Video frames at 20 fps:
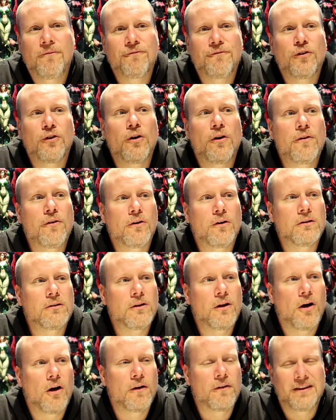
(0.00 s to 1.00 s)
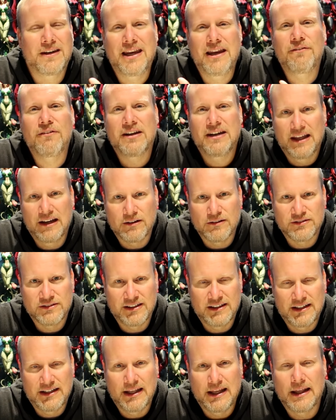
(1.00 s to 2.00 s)
further along than even
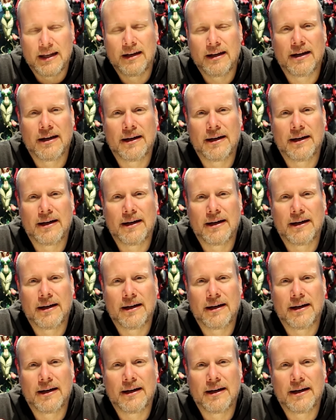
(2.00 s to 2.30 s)
Nicholson did.